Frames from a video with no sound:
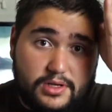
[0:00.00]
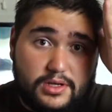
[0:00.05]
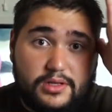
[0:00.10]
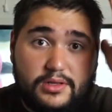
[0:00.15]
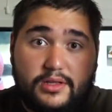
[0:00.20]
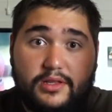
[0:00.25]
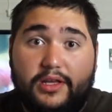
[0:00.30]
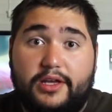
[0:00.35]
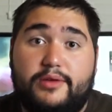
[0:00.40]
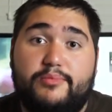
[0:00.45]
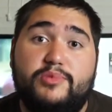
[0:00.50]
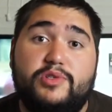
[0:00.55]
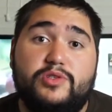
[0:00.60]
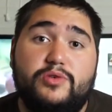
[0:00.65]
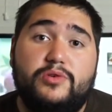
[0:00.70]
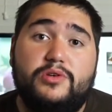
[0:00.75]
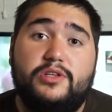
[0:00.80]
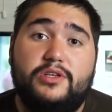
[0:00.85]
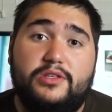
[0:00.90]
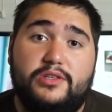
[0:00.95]
like
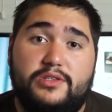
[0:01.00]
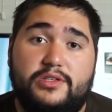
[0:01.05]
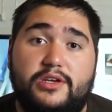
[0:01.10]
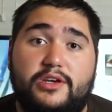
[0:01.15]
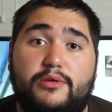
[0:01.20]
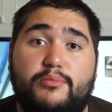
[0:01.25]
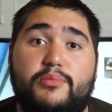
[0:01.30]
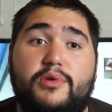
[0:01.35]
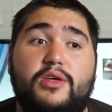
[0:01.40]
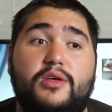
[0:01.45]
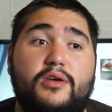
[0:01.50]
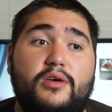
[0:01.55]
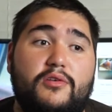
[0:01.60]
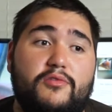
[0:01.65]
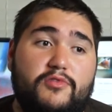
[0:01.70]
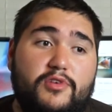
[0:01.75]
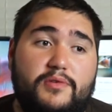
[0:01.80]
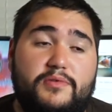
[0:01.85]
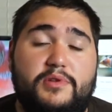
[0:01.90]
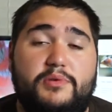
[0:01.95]
majority of the time,
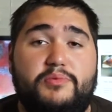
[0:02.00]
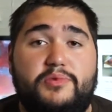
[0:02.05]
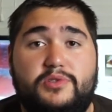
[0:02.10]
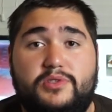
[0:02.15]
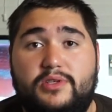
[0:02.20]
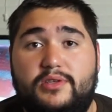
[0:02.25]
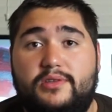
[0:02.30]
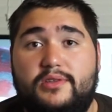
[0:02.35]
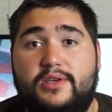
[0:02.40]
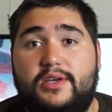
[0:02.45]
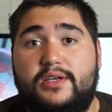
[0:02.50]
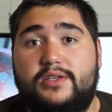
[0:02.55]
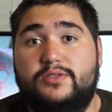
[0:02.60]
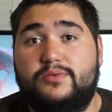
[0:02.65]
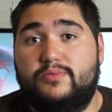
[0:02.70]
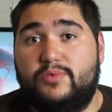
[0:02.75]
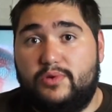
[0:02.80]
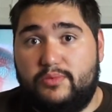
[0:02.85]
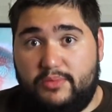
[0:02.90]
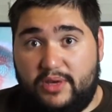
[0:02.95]
50% of the
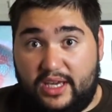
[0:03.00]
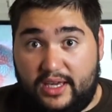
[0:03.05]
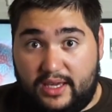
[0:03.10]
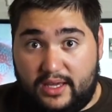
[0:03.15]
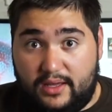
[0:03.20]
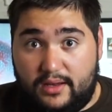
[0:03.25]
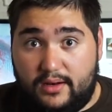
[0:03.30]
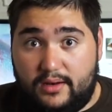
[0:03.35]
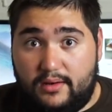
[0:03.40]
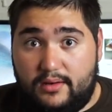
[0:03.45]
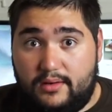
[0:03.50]
eggs won't make it.